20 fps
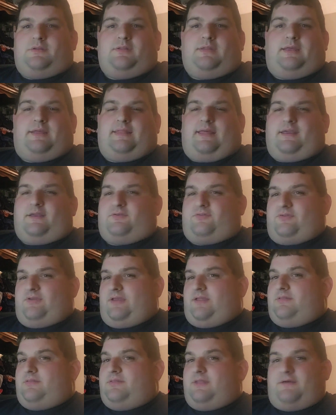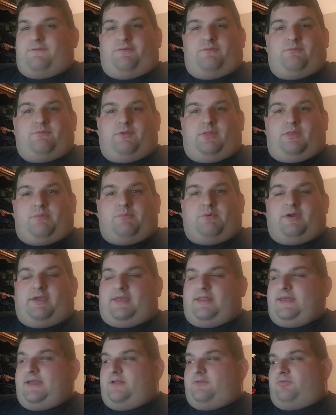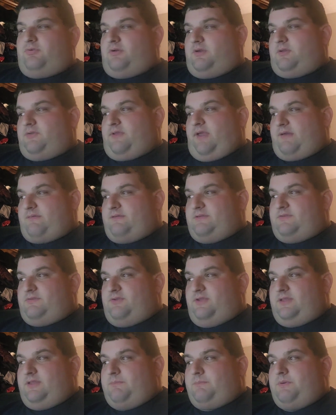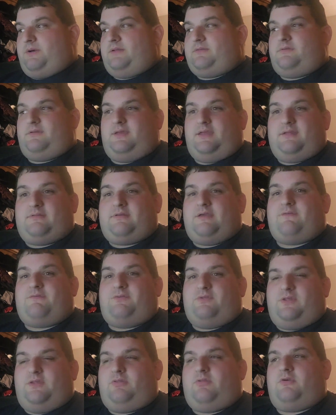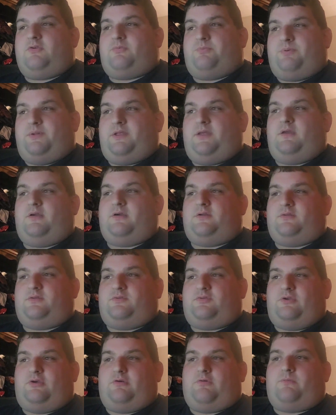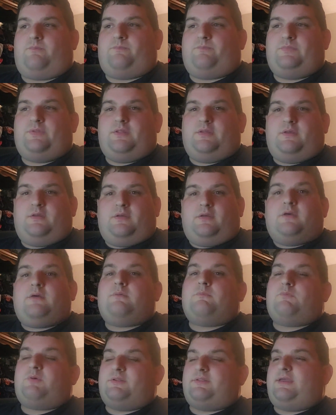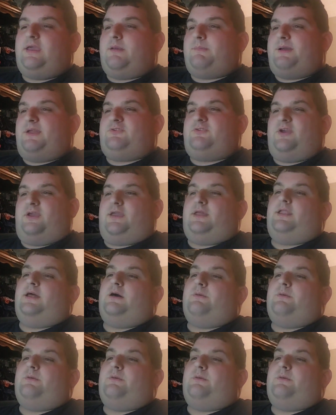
yeah, like I said, nothing really more I can add to it because I haven't seen it, but it definitely looks pretty good. So one day I might check it